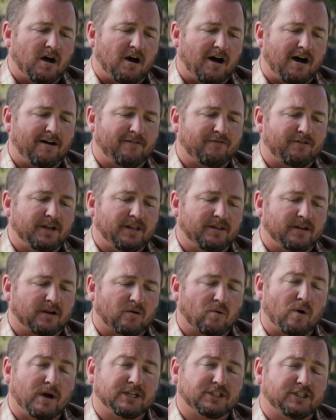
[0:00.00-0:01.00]
Often the
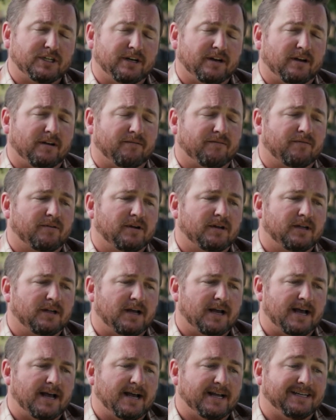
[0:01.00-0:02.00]
question of
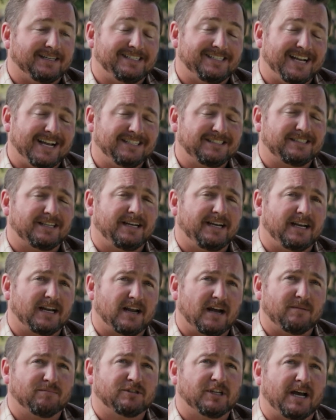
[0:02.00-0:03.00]
uh, density
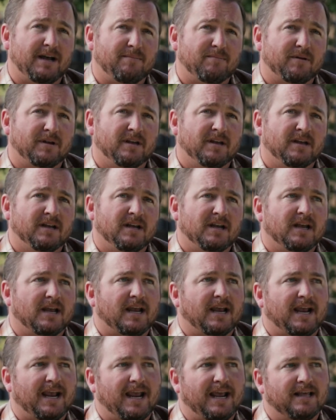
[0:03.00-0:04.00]
comes up
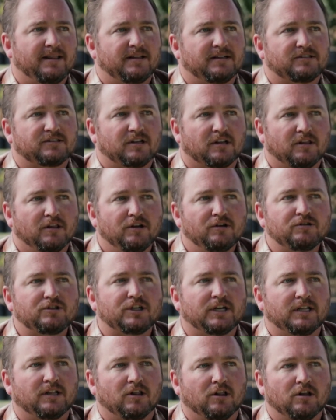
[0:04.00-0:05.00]
and the
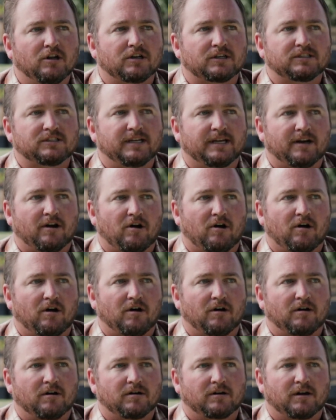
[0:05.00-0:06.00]
solution looks at
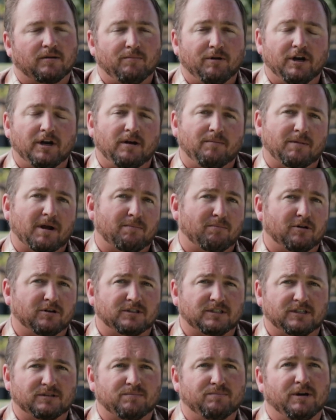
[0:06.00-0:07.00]
our community
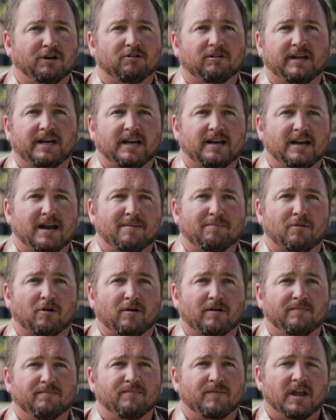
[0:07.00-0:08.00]
members as merely a
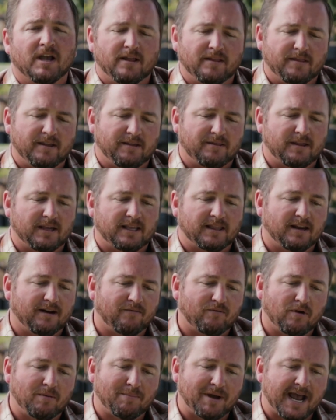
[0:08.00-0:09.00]
number. They think that
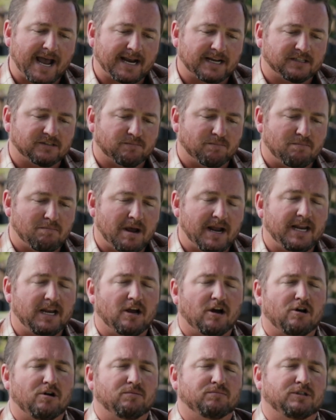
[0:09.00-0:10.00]
if we pack as many
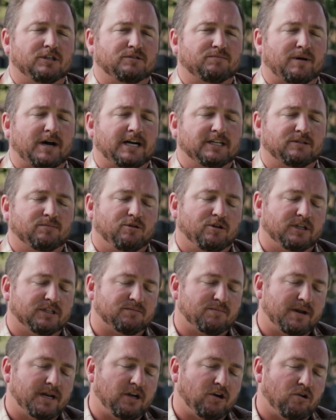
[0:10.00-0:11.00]
homes as possible,
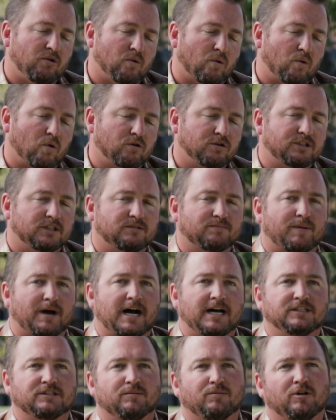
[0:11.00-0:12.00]
as many doors as
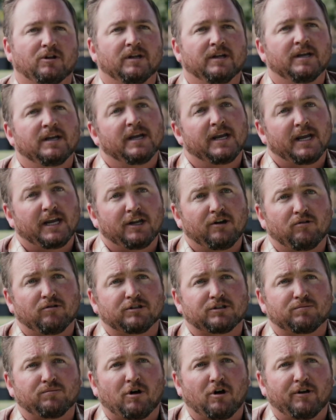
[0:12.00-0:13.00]
possible into a
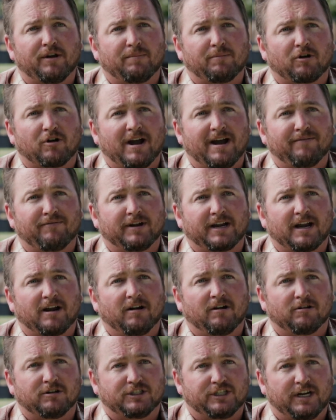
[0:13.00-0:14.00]
small demographic
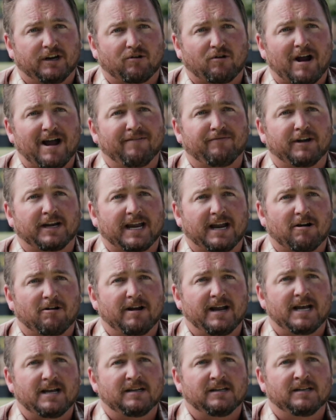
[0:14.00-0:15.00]
or er, geographic
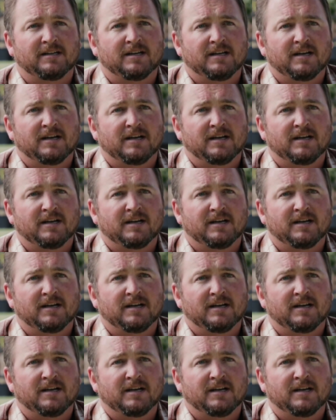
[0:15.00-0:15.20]
area,